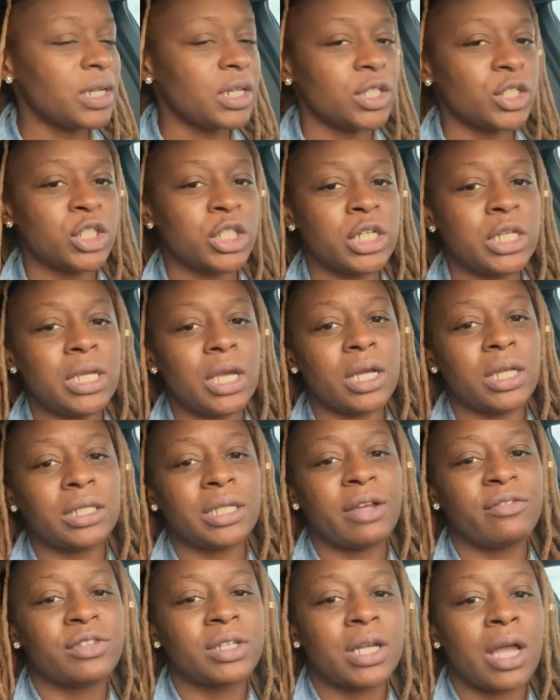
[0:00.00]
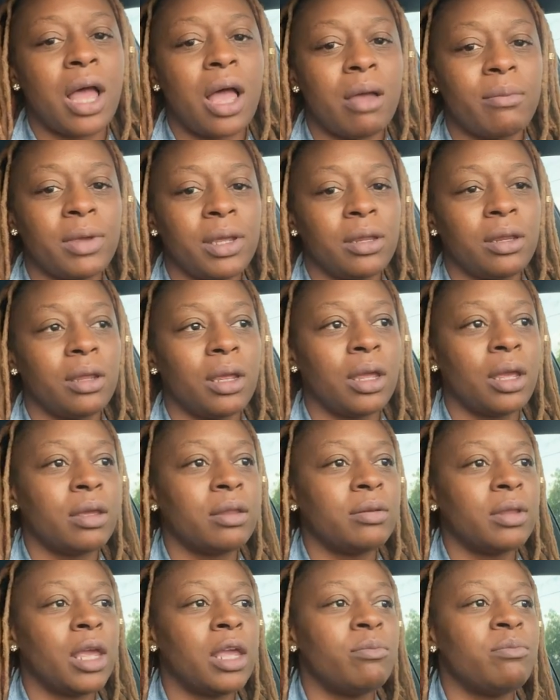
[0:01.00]
She left a comment
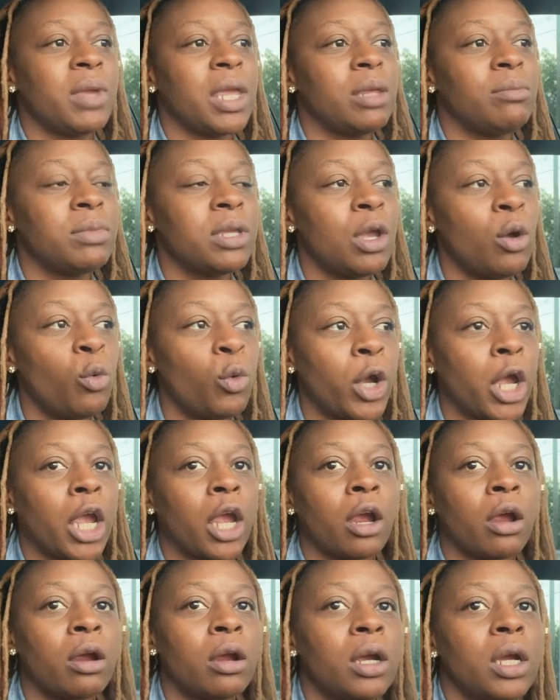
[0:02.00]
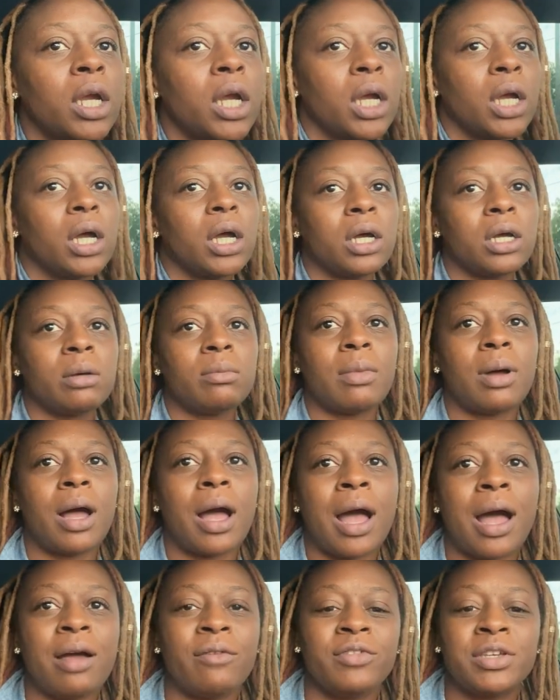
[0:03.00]
and made me aware.
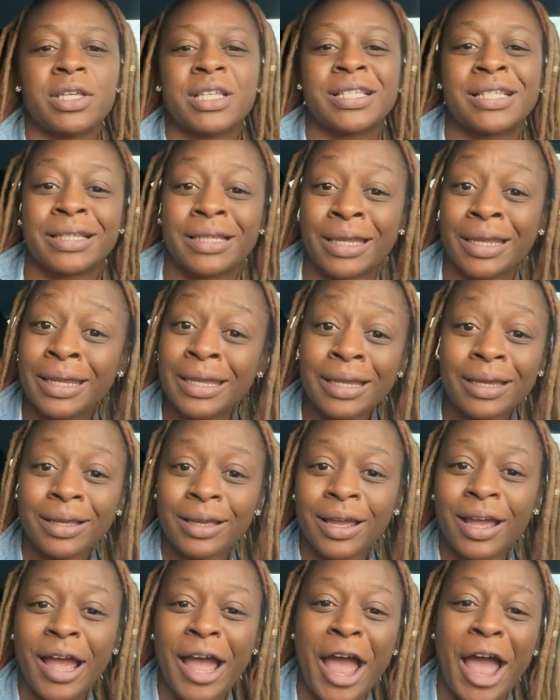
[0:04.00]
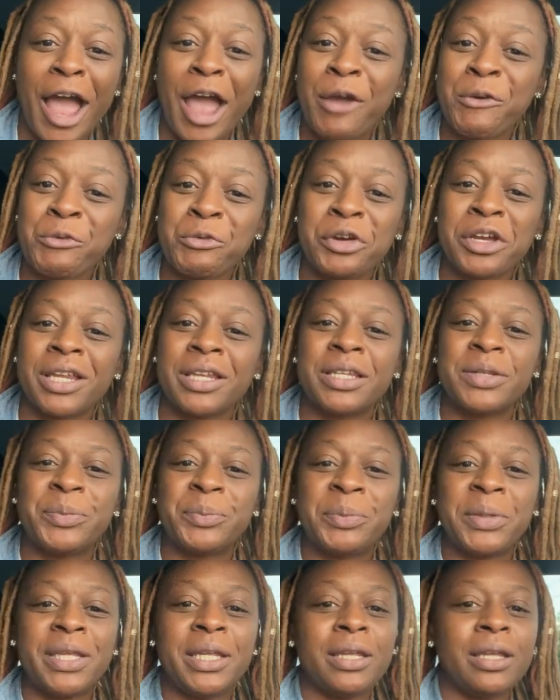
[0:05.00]
Obviously, I
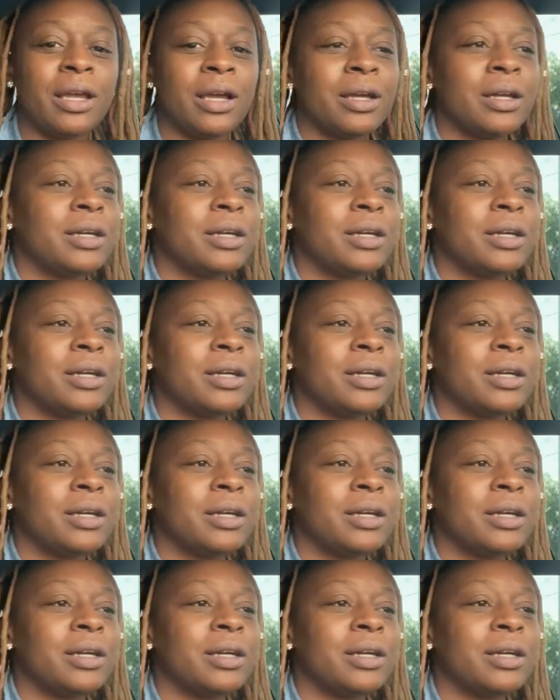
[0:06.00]
wouldn't be